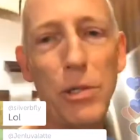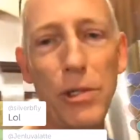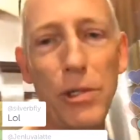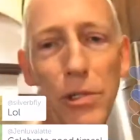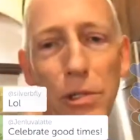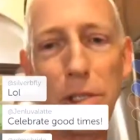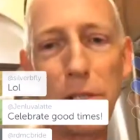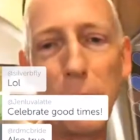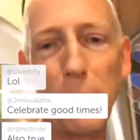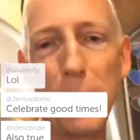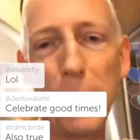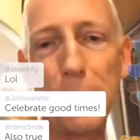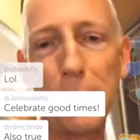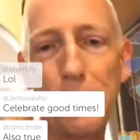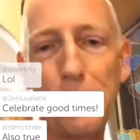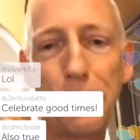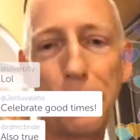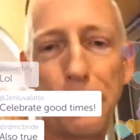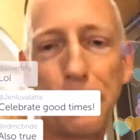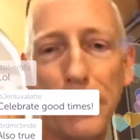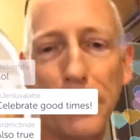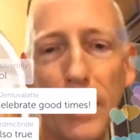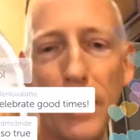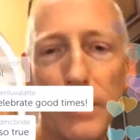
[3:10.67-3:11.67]
have done more,
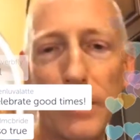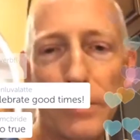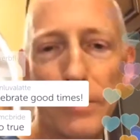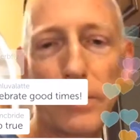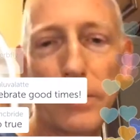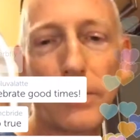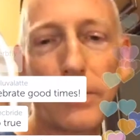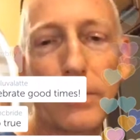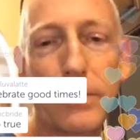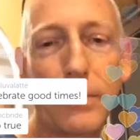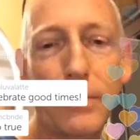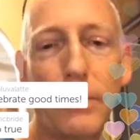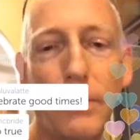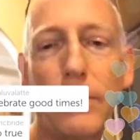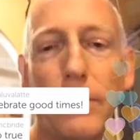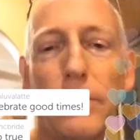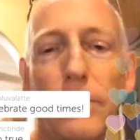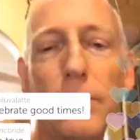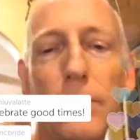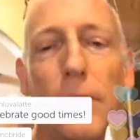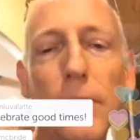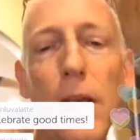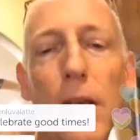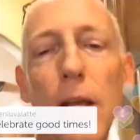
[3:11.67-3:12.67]
like,
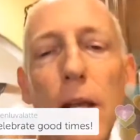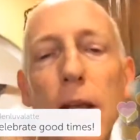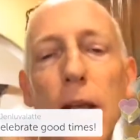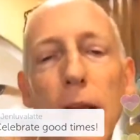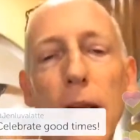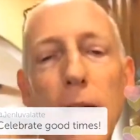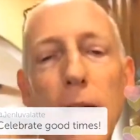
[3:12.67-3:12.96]
recommend